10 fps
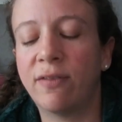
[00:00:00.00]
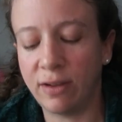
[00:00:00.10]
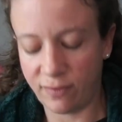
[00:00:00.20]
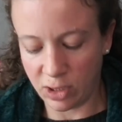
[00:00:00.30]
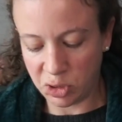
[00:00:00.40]
the
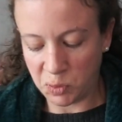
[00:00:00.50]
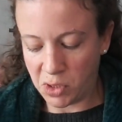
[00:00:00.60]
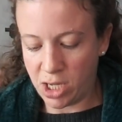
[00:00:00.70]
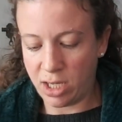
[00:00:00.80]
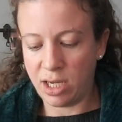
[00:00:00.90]
first
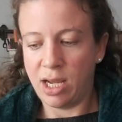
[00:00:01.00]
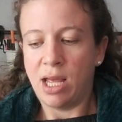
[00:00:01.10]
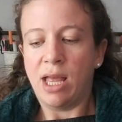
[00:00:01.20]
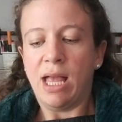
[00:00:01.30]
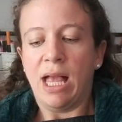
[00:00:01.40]
one,
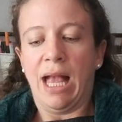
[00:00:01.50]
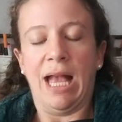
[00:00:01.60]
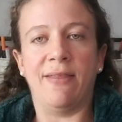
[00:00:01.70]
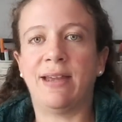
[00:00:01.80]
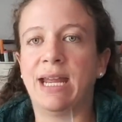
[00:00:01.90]

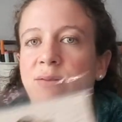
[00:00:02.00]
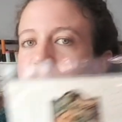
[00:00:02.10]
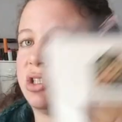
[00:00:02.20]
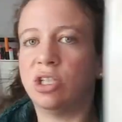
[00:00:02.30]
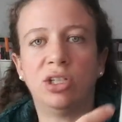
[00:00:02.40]
and then I was
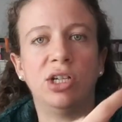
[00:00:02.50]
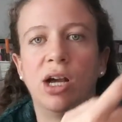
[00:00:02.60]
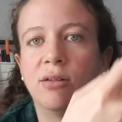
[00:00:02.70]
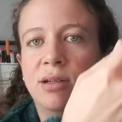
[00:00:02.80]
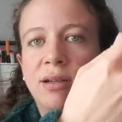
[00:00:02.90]
good to
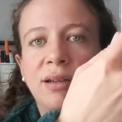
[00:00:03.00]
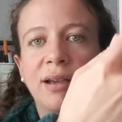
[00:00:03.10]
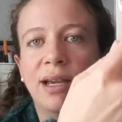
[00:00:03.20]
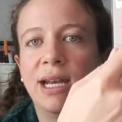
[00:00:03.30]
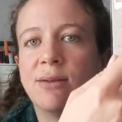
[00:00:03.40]
go.
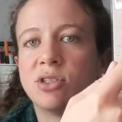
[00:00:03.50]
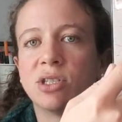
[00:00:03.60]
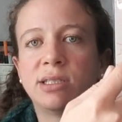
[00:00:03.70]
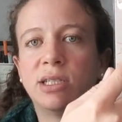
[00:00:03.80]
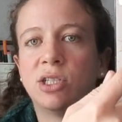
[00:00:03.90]
And I was just
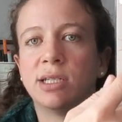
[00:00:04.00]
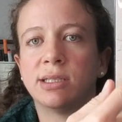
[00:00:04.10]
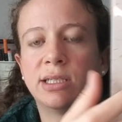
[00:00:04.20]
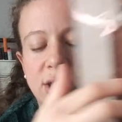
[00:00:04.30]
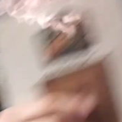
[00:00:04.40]
stitching and
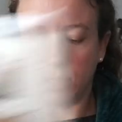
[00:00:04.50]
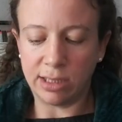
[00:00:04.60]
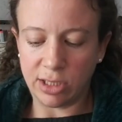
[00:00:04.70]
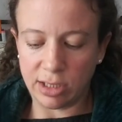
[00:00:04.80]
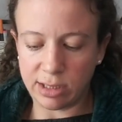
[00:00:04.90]
stitching and
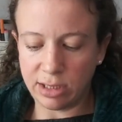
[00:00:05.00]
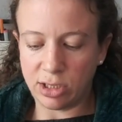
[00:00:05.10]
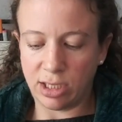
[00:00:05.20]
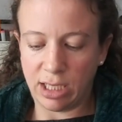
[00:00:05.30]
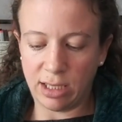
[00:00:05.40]
stitching and
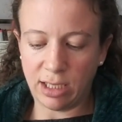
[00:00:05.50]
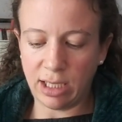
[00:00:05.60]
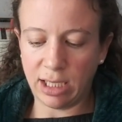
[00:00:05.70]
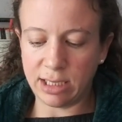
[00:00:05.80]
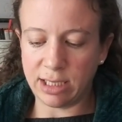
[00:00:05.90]
stitching, and then I
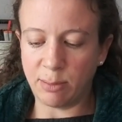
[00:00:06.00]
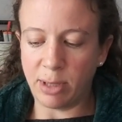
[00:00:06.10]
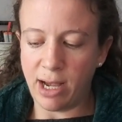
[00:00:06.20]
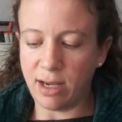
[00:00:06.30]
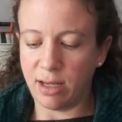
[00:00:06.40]
get to the
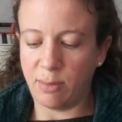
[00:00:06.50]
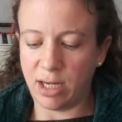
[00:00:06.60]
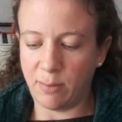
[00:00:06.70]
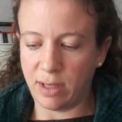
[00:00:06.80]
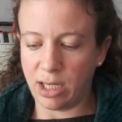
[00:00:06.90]
bottom, and
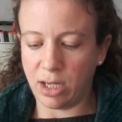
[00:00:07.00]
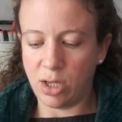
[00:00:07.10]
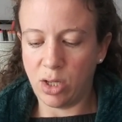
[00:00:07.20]
I'm like,